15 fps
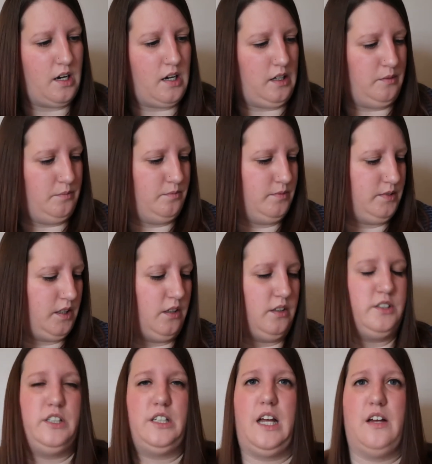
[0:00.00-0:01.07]
as long
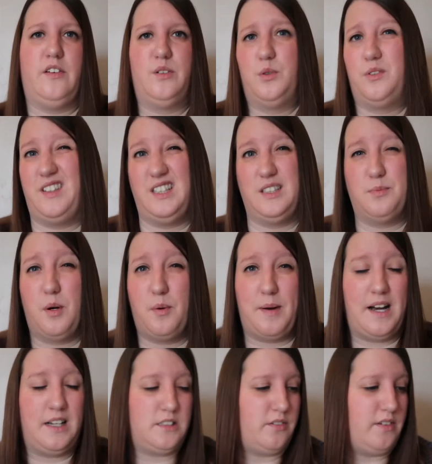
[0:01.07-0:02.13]
as you're careful with any small
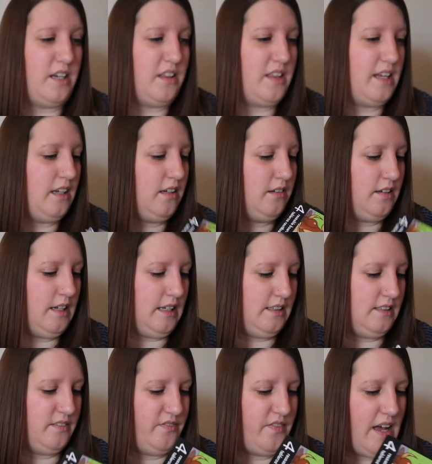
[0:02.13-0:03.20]
parts or anything,
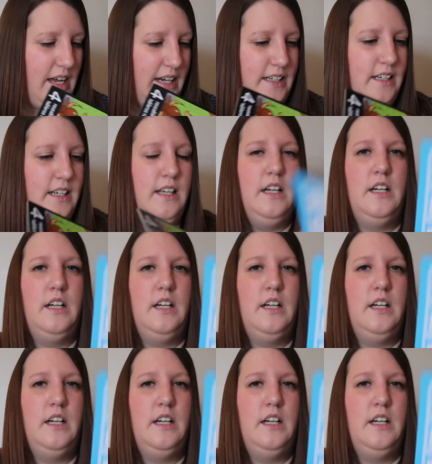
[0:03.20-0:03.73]
it's fine.